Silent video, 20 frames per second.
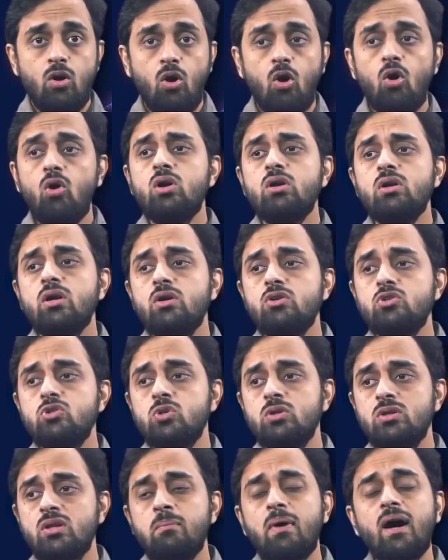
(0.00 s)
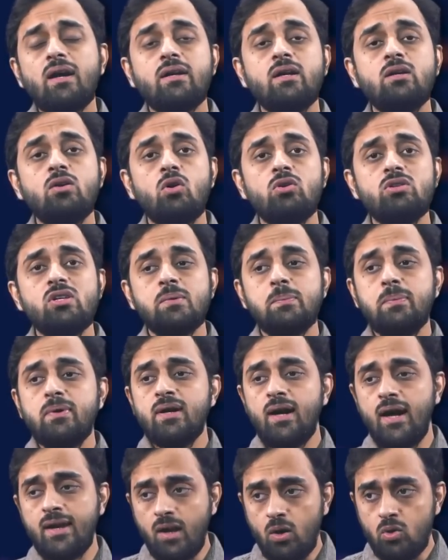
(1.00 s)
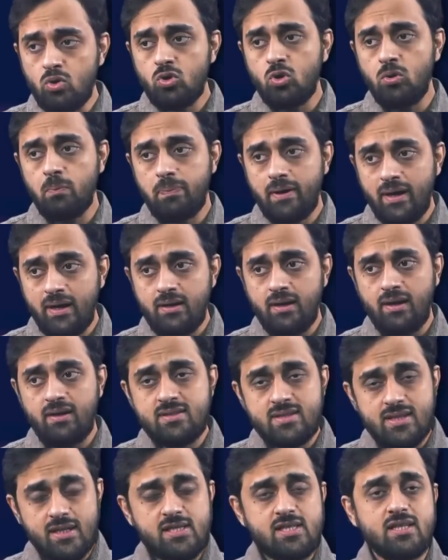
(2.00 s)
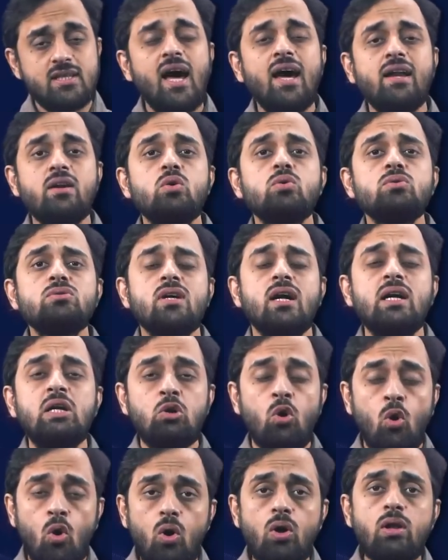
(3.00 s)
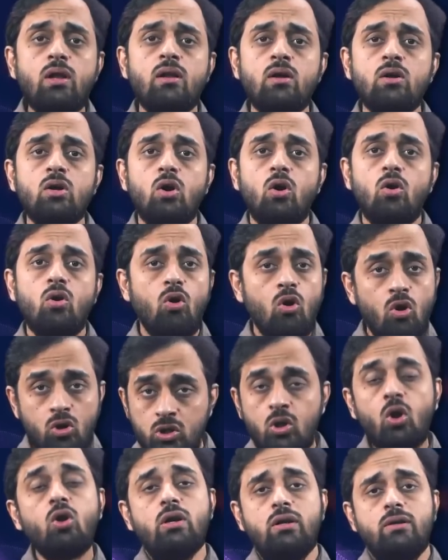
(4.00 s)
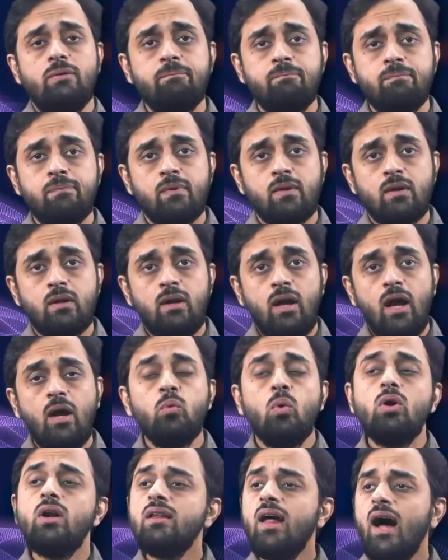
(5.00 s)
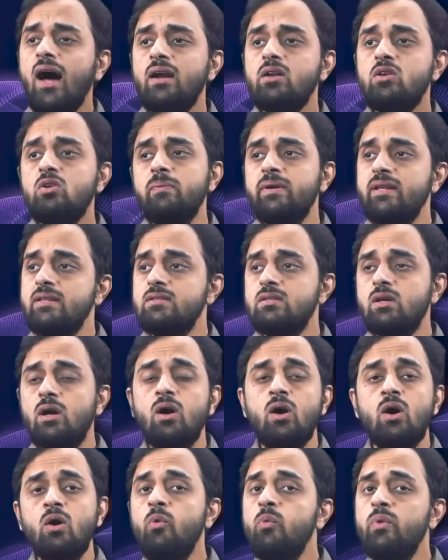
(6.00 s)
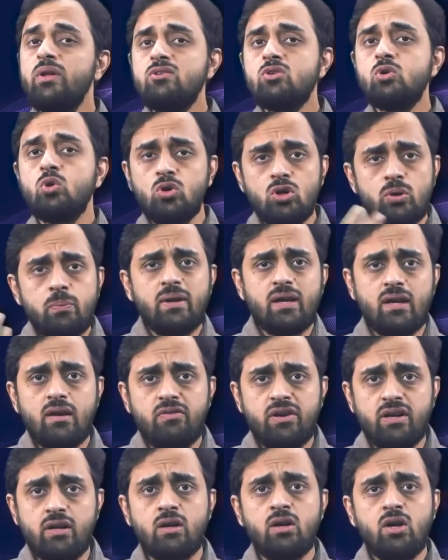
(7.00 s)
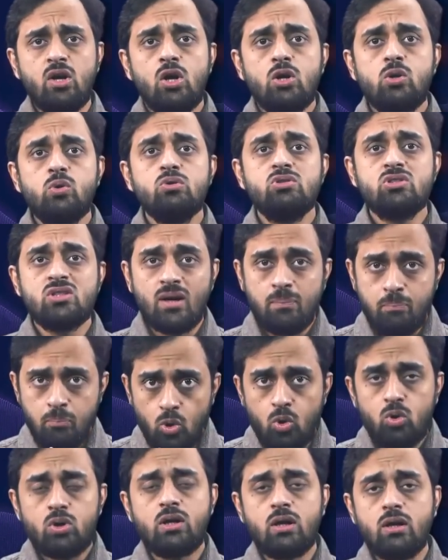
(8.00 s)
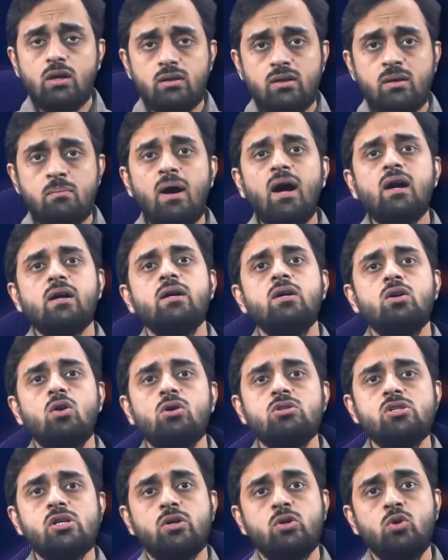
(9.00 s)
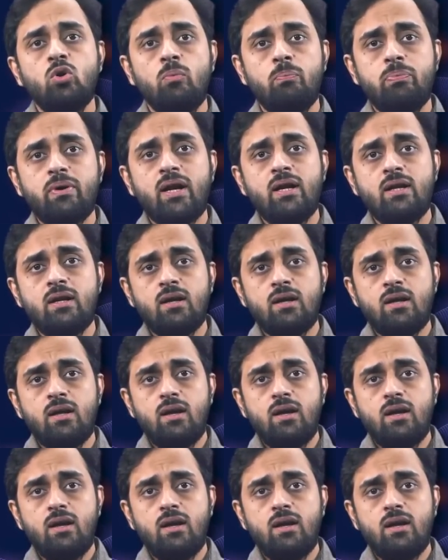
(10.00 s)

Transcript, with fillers: Or should the market logic be allowed to operate in such scenarios at all or not? And what are the arguments uh, which could be given to support the market logic to operate